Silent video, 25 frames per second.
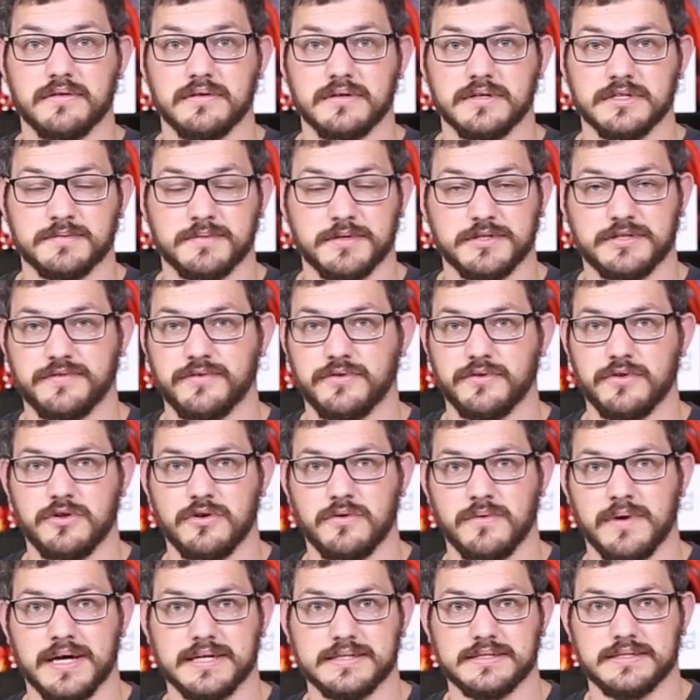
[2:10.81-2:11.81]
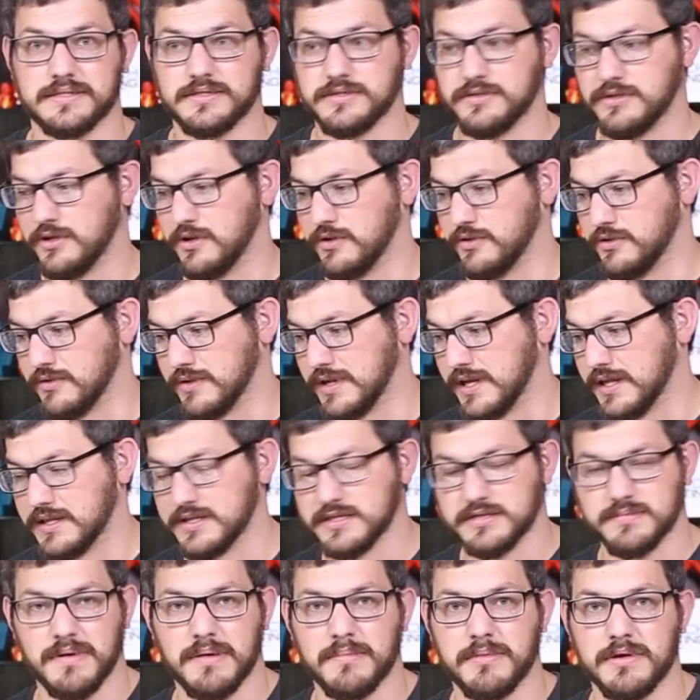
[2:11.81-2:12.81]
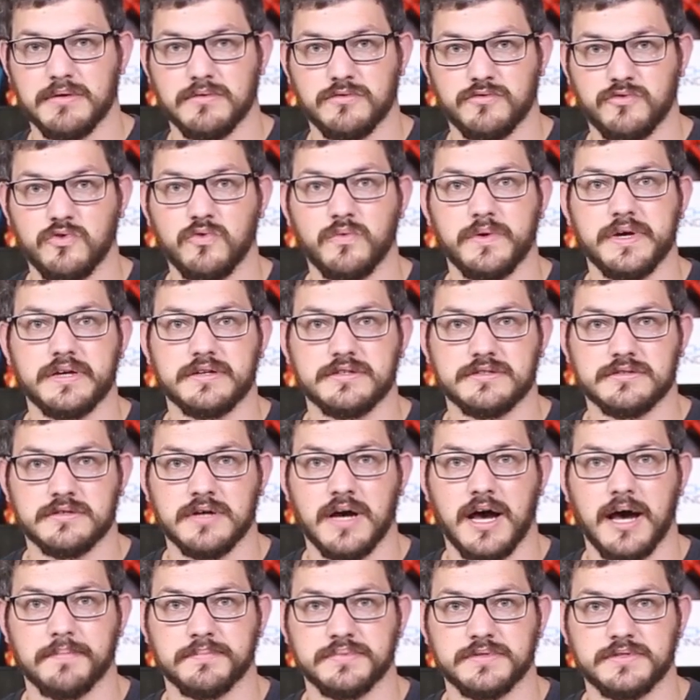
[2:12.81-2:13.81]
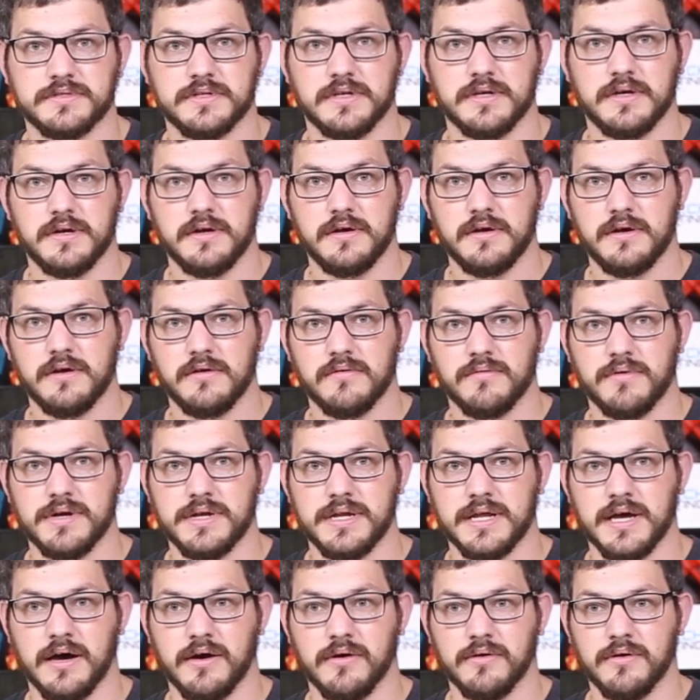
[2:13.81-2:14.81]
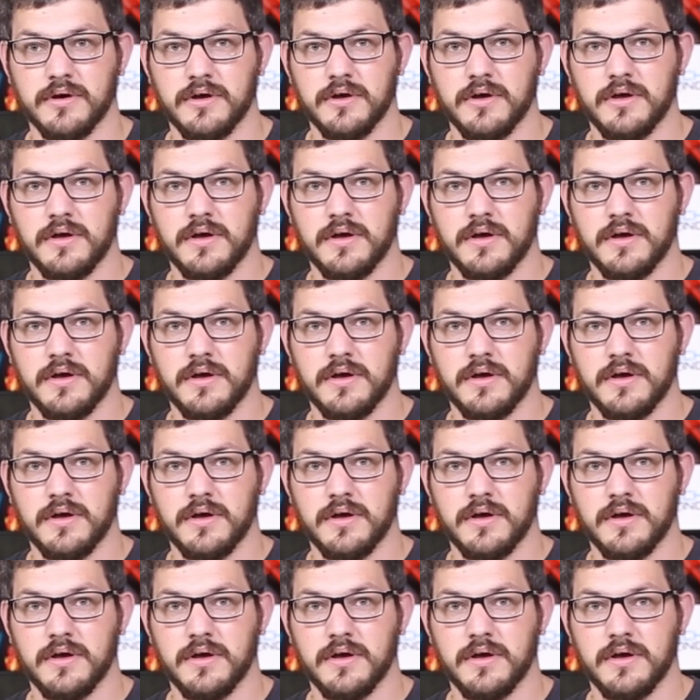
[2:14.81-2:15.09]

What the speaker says: especially in the US, you know, you're getting this maybe 2 weeks tops right now.